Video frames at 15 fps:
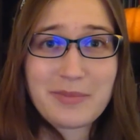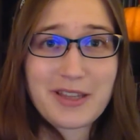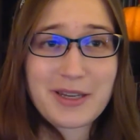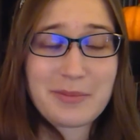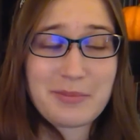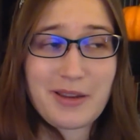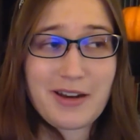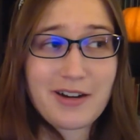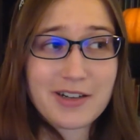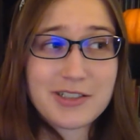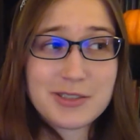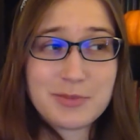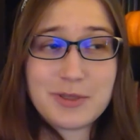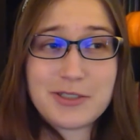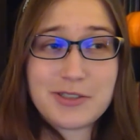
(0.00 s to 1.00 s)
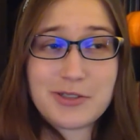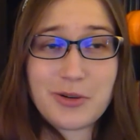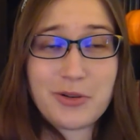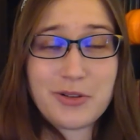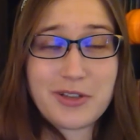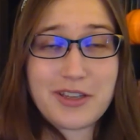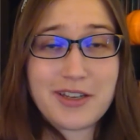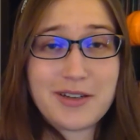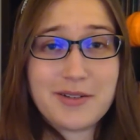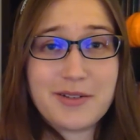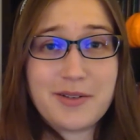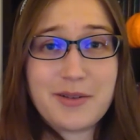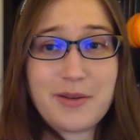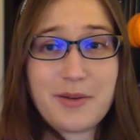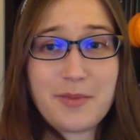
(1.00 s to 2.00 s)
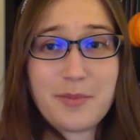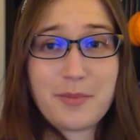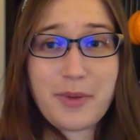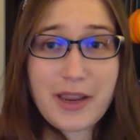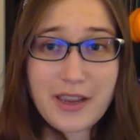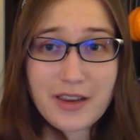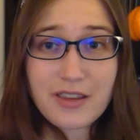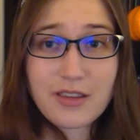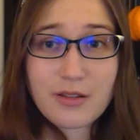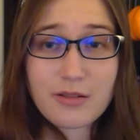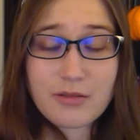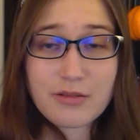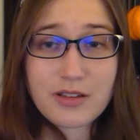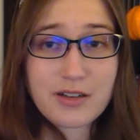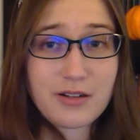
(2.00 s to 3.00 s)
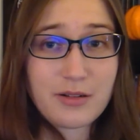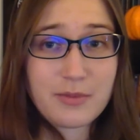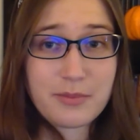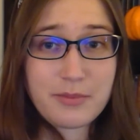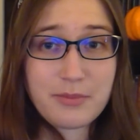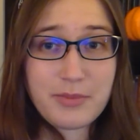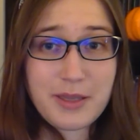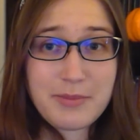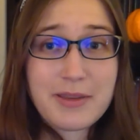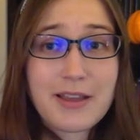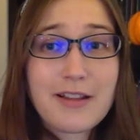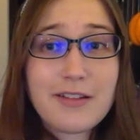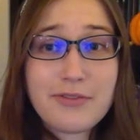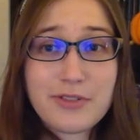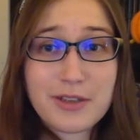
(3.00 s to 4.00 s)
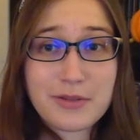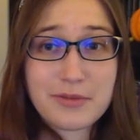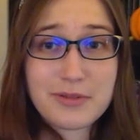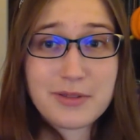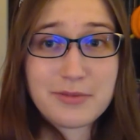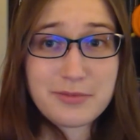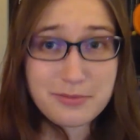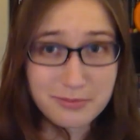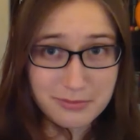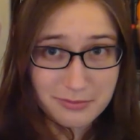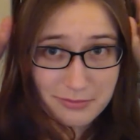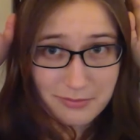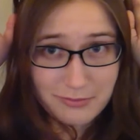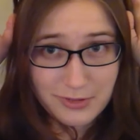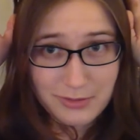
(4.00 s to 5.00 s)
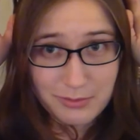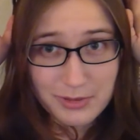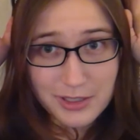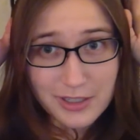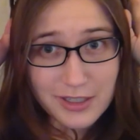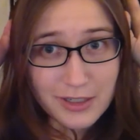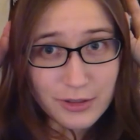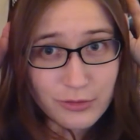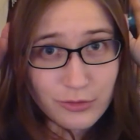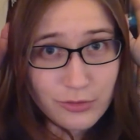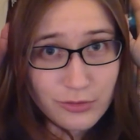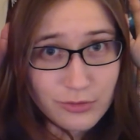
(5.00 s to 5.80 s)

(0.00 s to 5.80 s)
Like, my heart has been stolen by a cute little baby elephant with big ears.